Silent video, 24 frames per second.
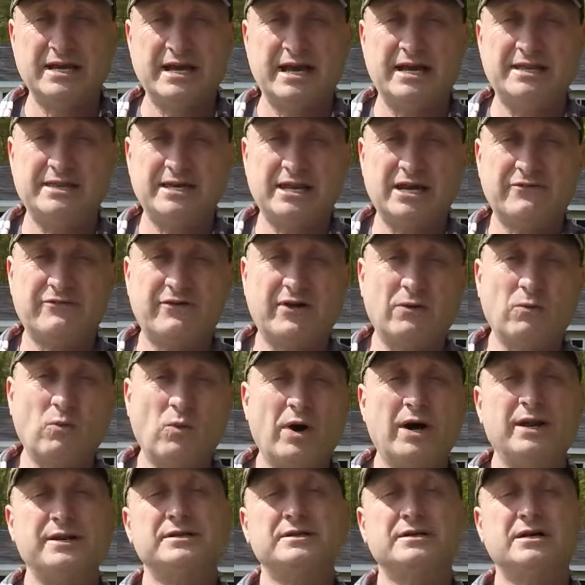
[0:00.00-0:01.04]
And then if I
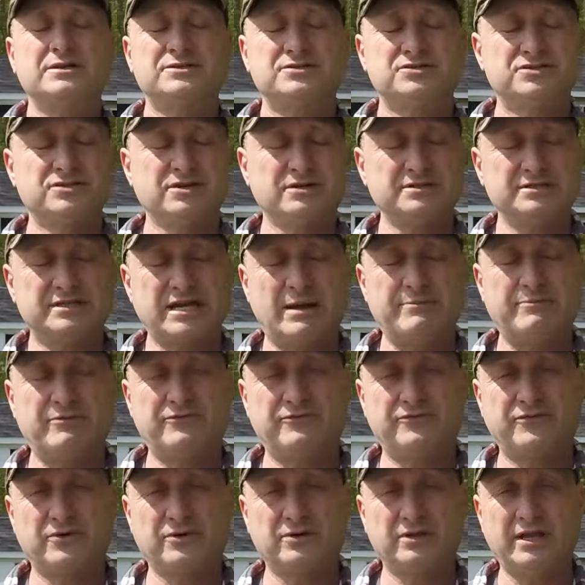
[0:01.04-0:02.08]
want a certain type of
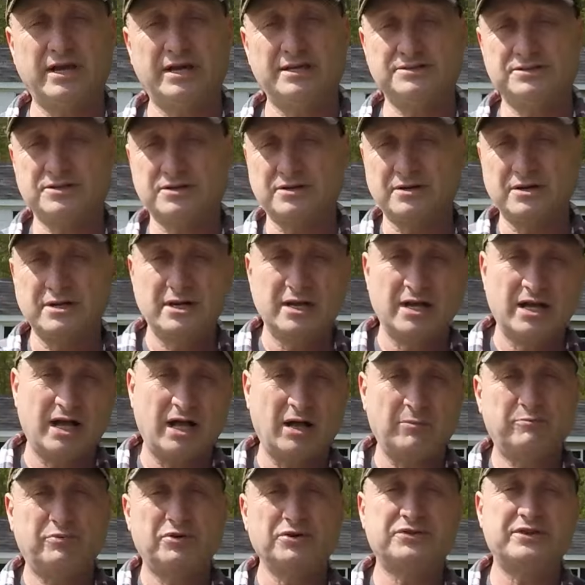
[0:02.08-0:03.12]
fertilizer,
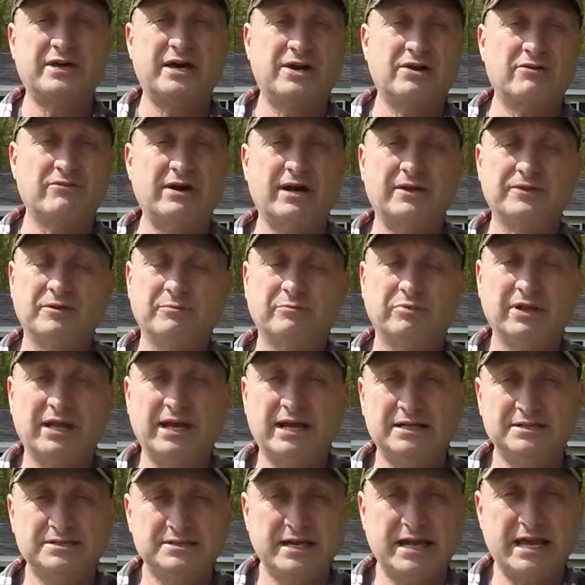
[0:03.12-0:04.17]
I'll put that around the
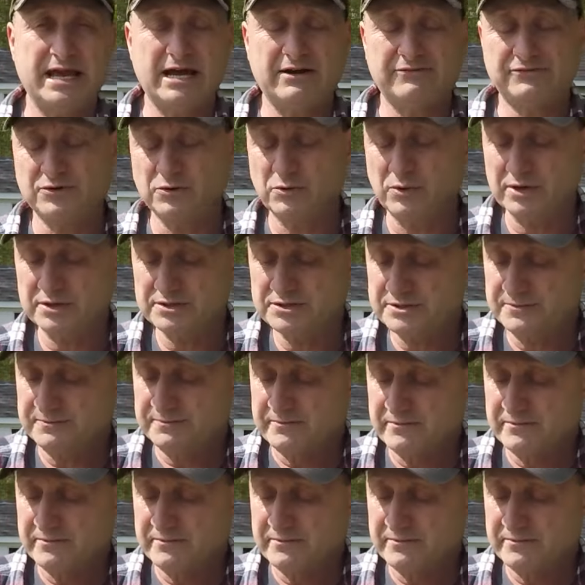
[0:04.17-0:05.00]
plant afterwards.